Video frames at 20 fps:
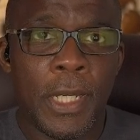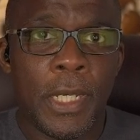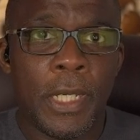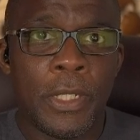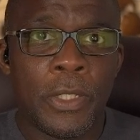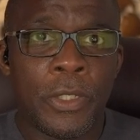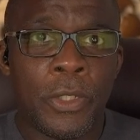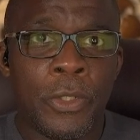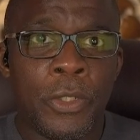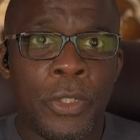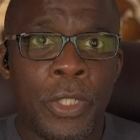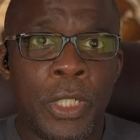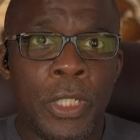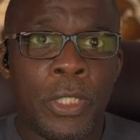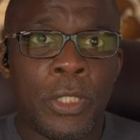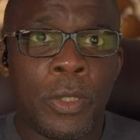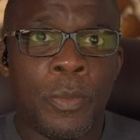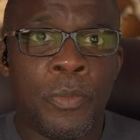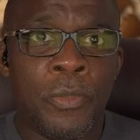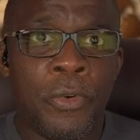So you need
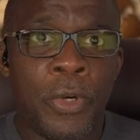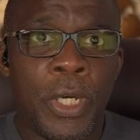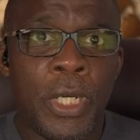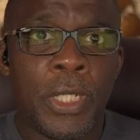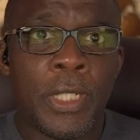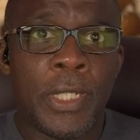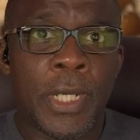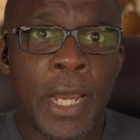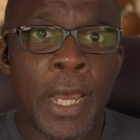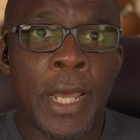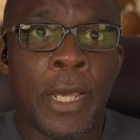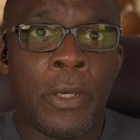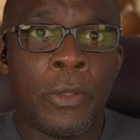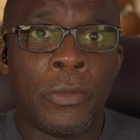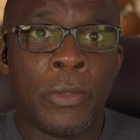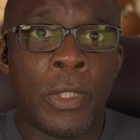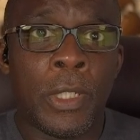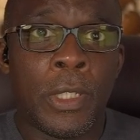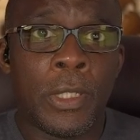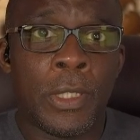to break
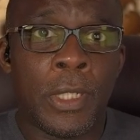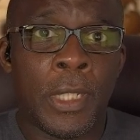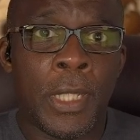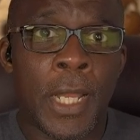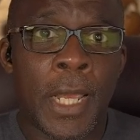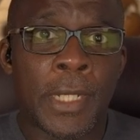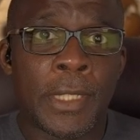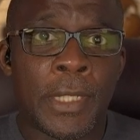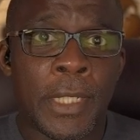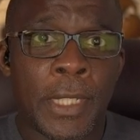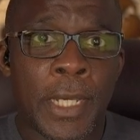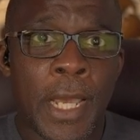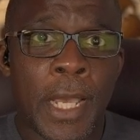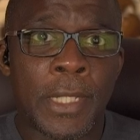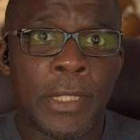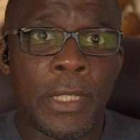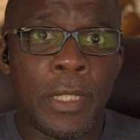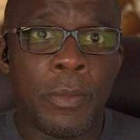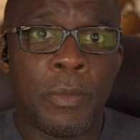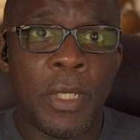down the lactic
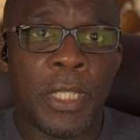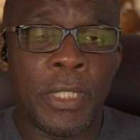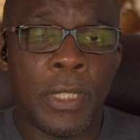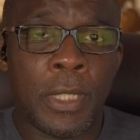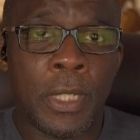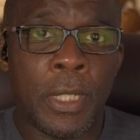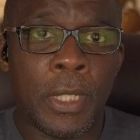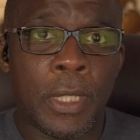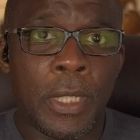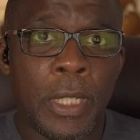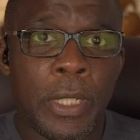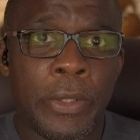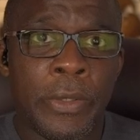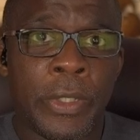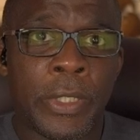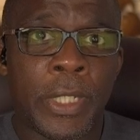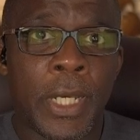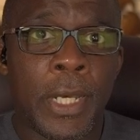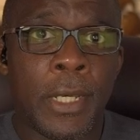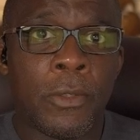acid, basically clear
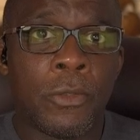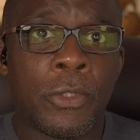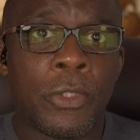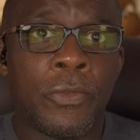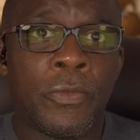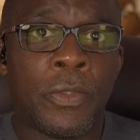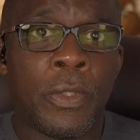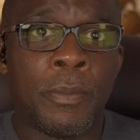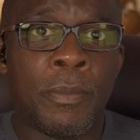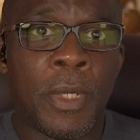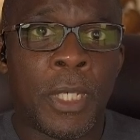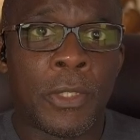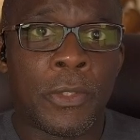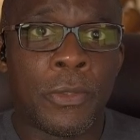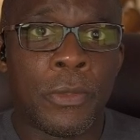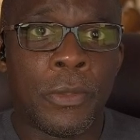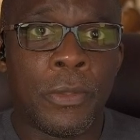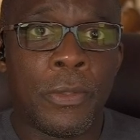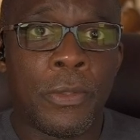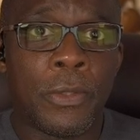it out of the
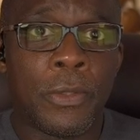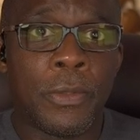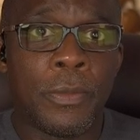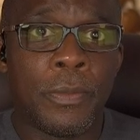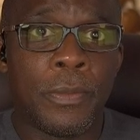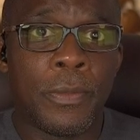muscles,